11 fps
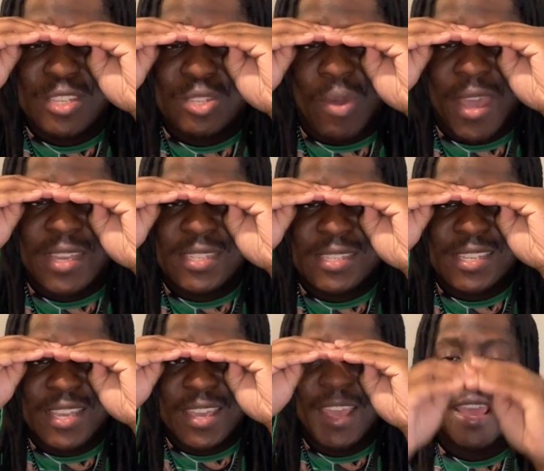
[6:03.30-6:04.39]
so I can
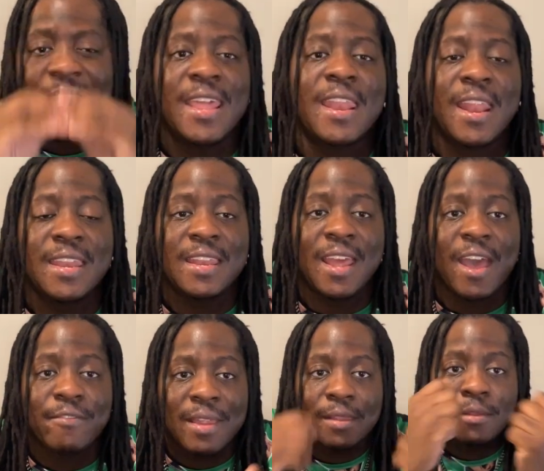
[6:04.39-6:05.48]
see. And then I need to
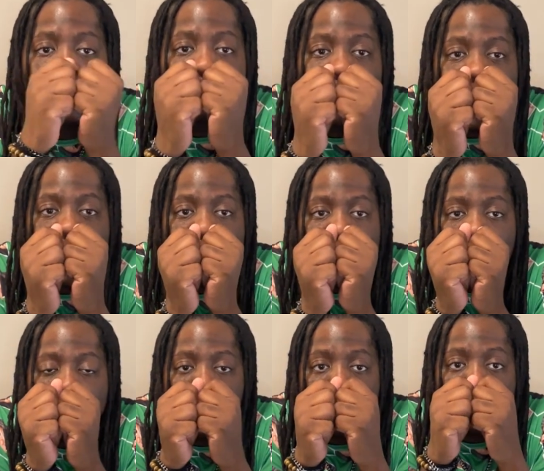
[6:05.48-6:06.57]
have a little blanket in my
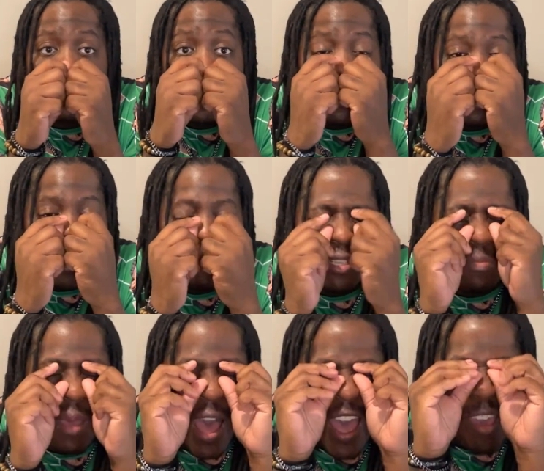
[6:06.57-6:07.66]
cocoon, so I miss
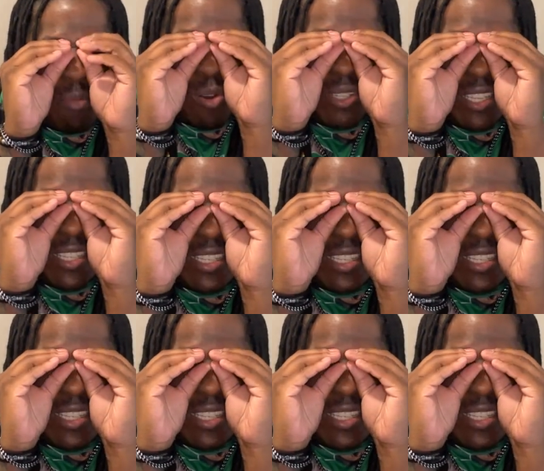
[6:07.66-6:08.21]
my eyeballs can